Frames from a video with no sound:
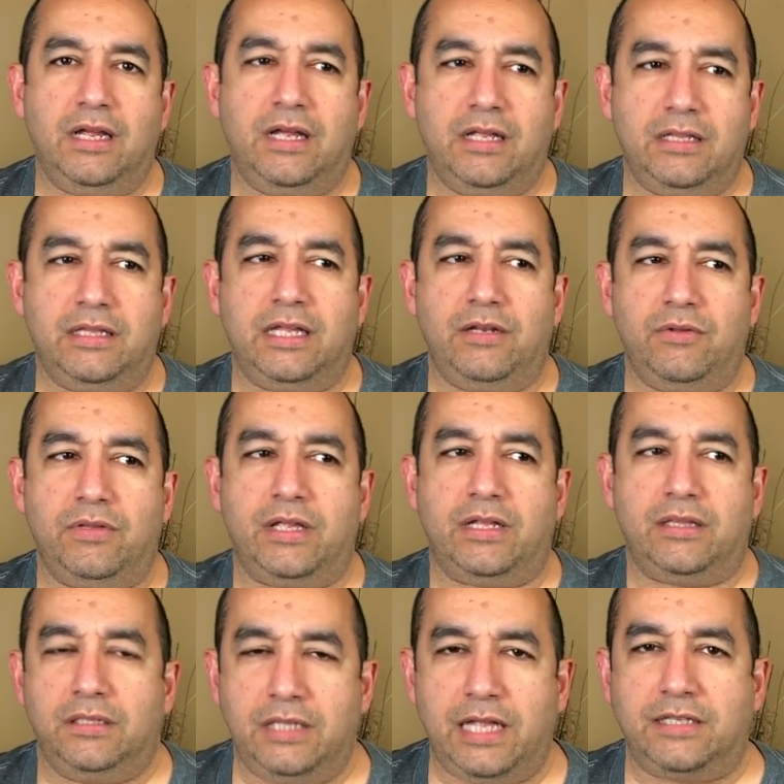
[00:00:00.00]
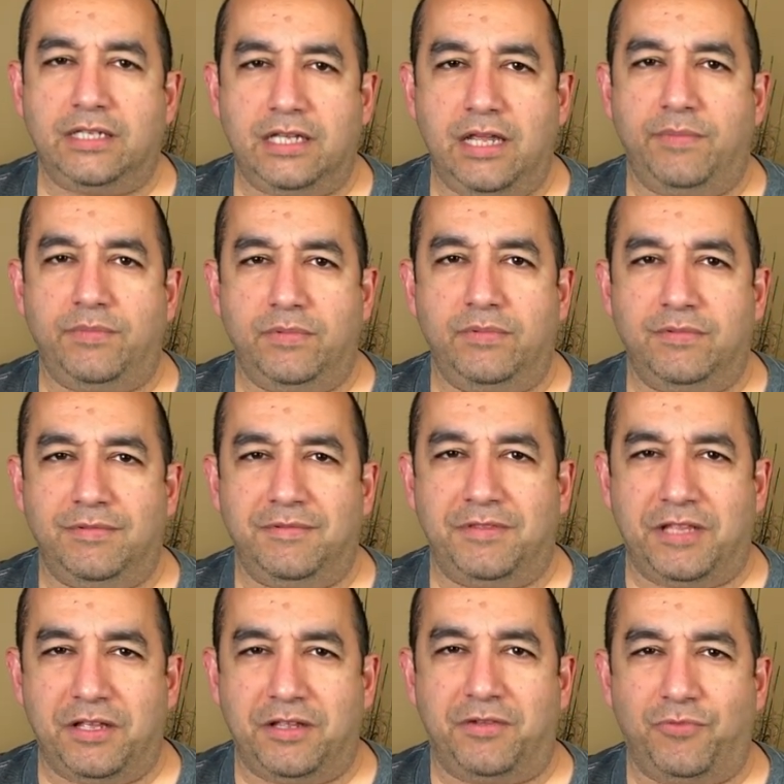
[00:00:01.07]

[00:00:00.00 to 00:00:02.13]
they knew that they had to keep the